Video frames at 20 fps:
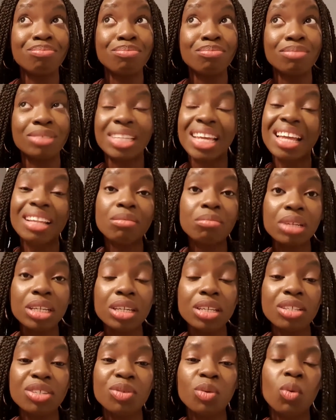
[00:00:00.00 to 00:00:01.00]
10
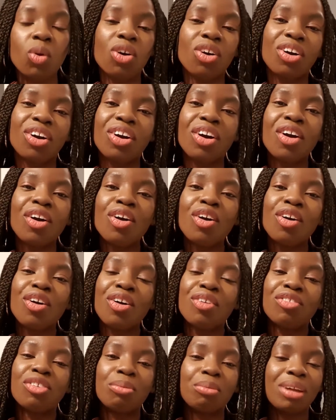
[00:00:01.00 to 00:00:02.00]
minutes walk
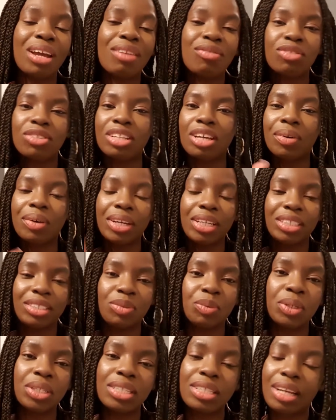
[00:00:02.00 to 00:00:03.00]
from the Eiffel Tower in the
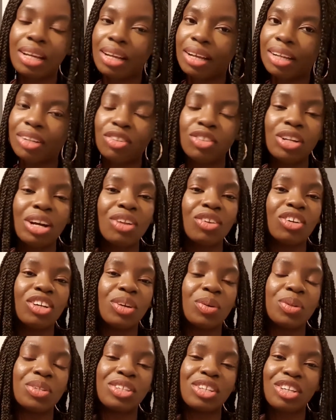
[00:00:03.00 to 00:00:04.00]
winter. I don't know how long it
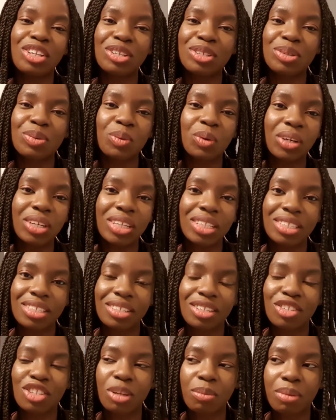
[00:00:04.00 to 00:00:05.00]
will take you to walk it in
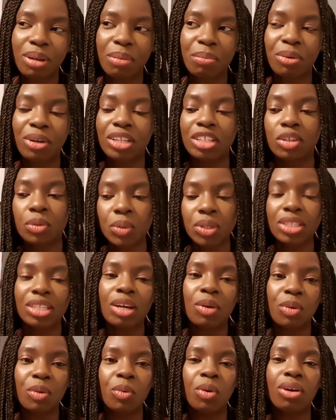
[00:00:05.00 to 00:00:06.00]
the summer, but in the winter
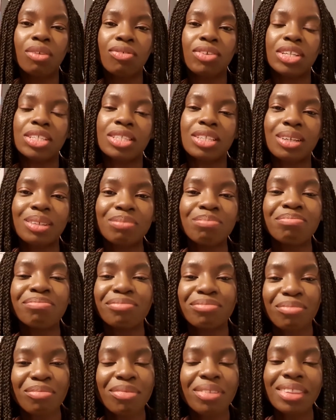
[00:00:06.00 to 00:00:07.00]
we walk faster.
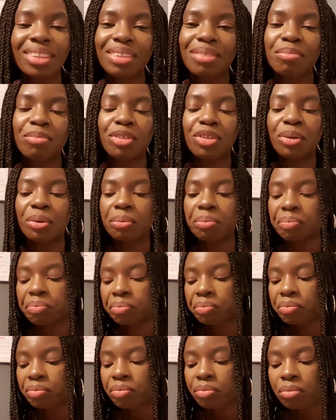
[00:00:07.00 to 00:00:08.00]
So
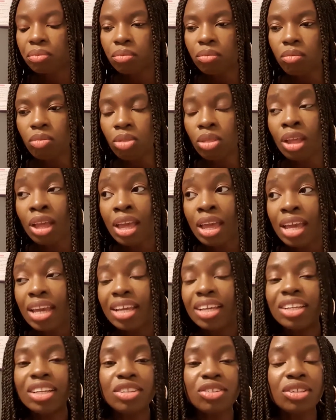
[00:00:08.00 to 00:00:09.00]

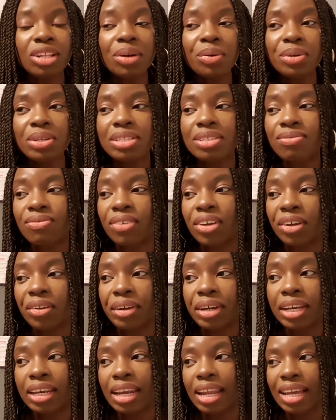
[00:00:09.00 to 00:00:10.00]
yeah, so that was
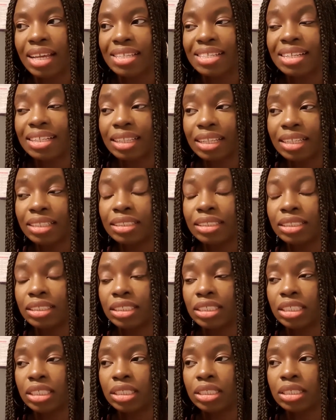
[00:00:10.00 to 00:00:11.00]
very nice. And then
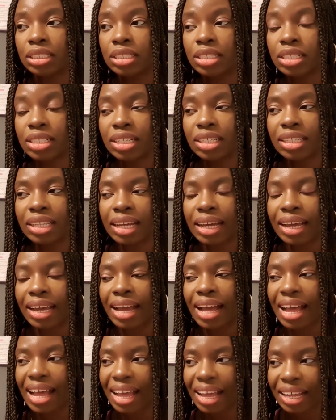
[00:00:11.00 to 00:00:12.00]
the dinner that I
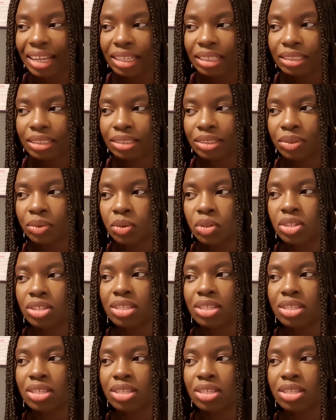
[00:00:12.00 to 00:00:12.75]
had, it was